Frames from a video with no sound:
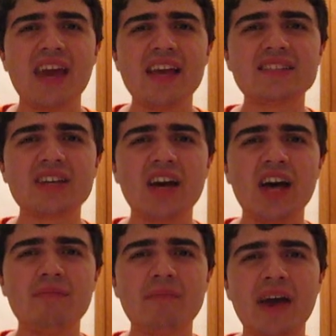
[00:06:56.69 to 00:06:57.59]
Ace
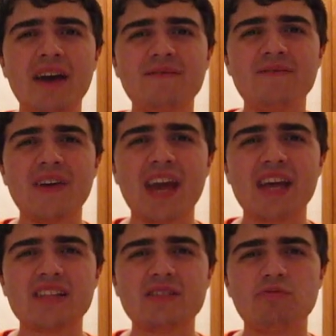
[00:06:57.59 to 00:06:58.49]
Combat
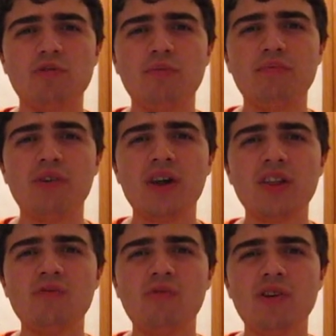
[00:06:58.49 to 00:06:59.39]
fans will
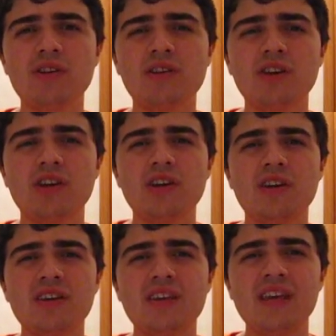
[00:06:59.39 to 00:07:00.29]
probably want to
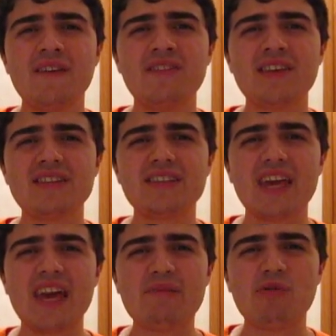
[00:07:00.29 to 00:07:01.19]
give this game